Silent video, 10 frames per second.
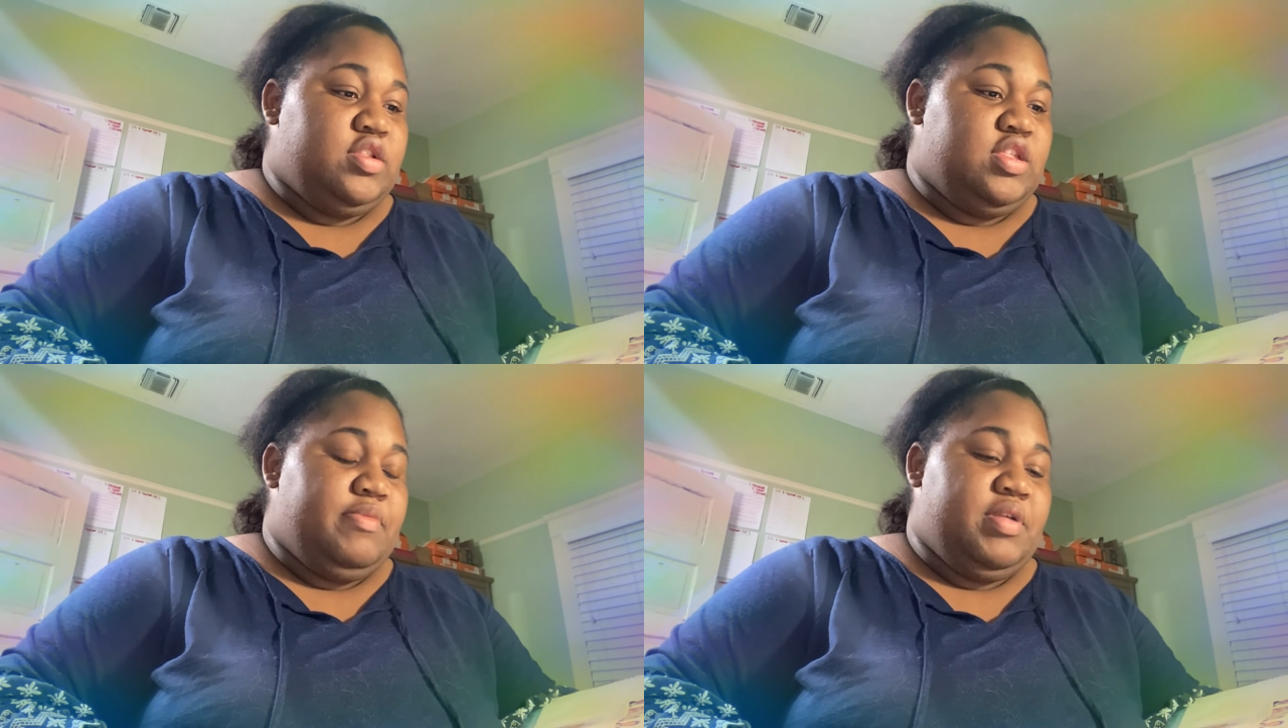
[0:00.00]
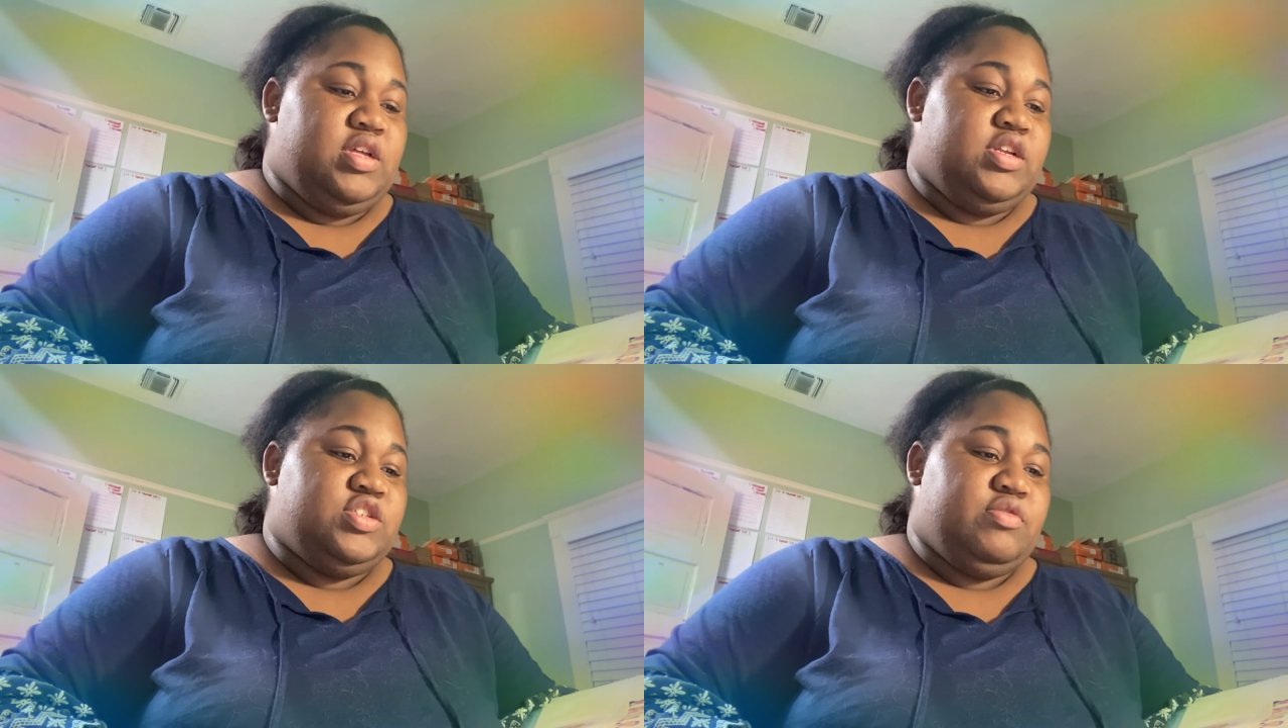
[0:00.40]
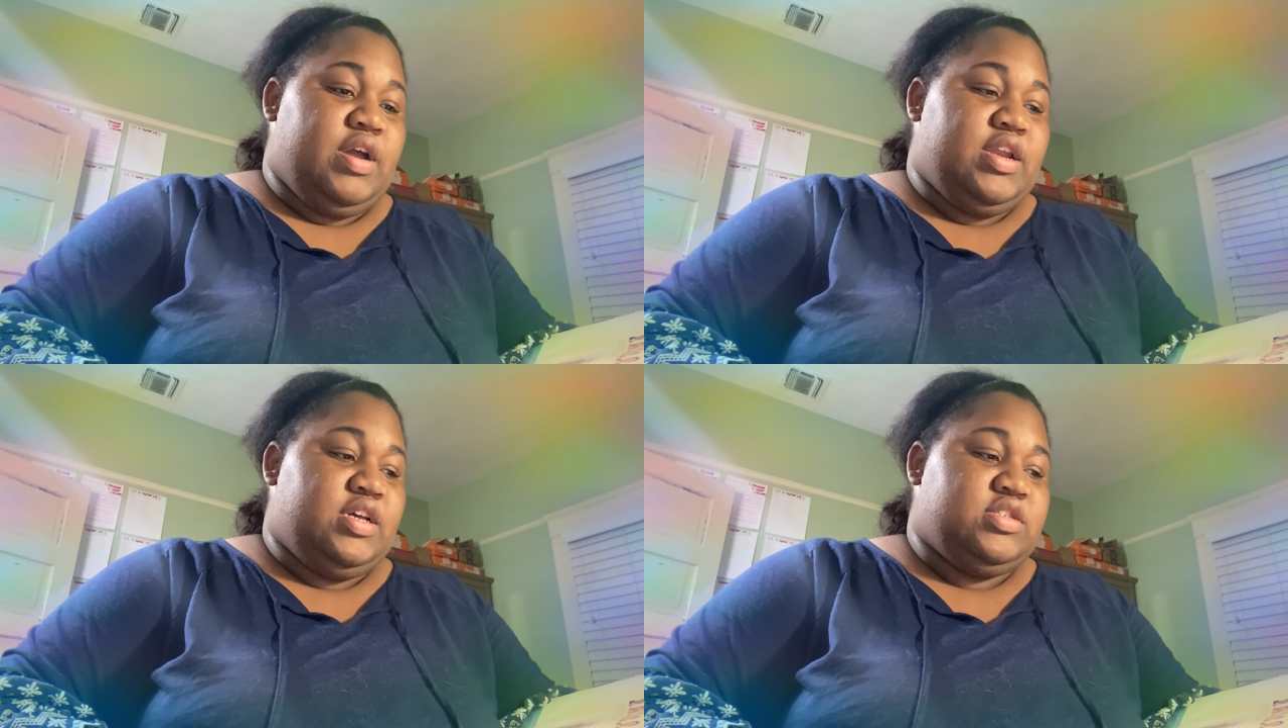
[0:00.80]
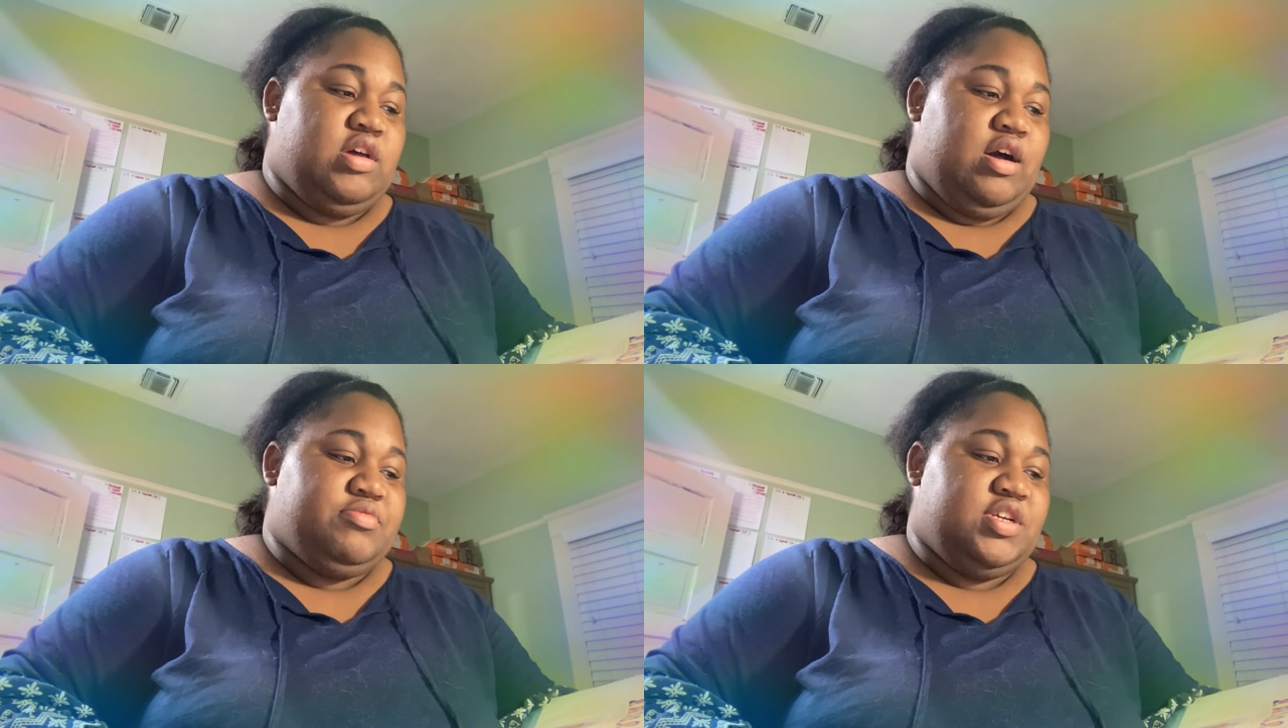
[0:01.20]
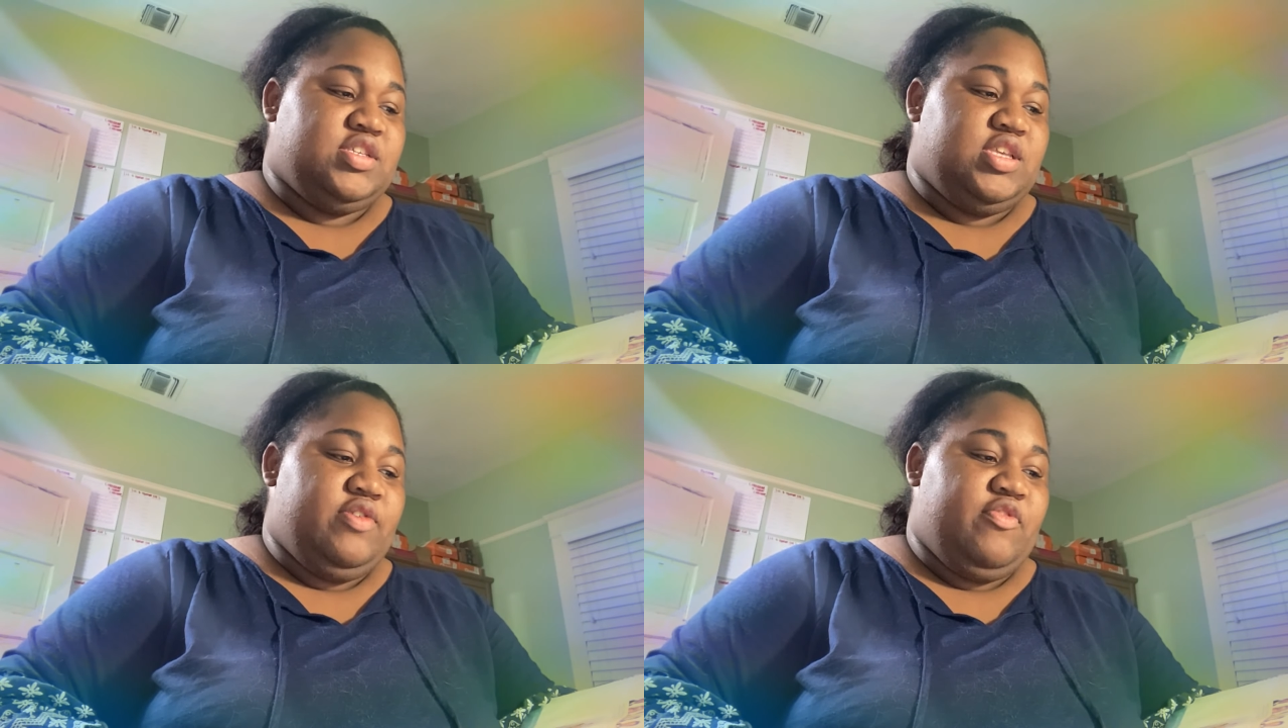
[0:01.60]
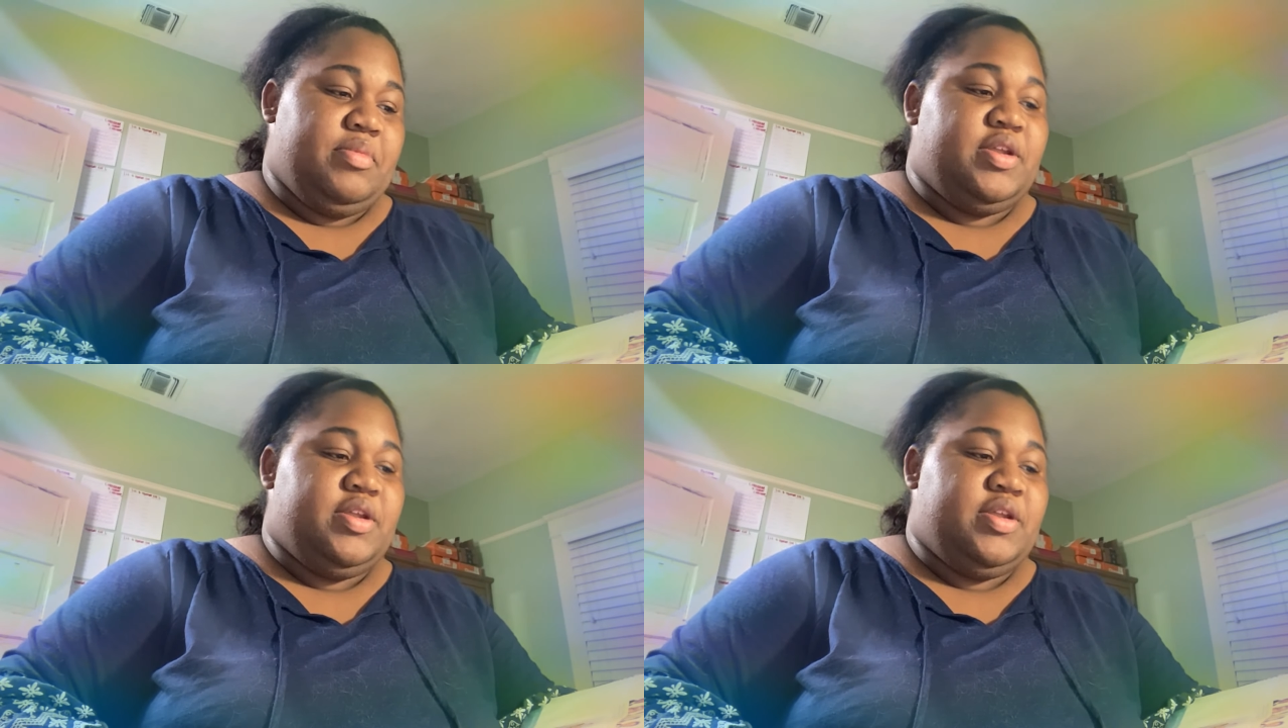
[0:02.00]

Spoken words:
The ability to recognize an object seen from